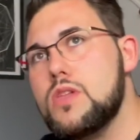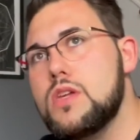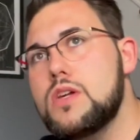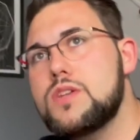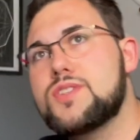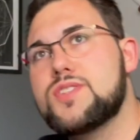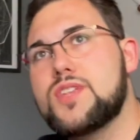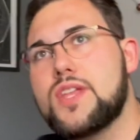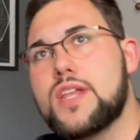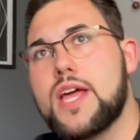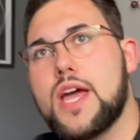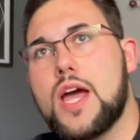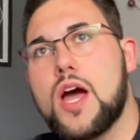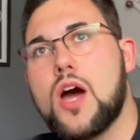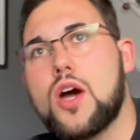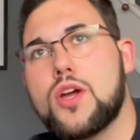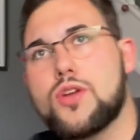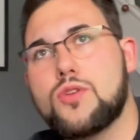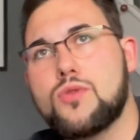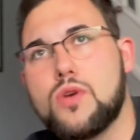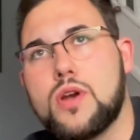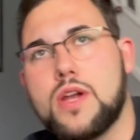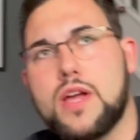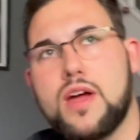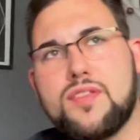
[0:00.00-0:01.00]
so they're high
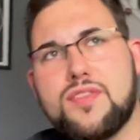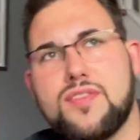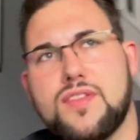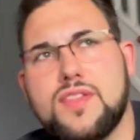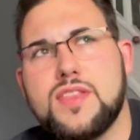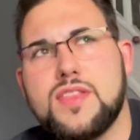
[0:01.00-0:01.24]
quality. I think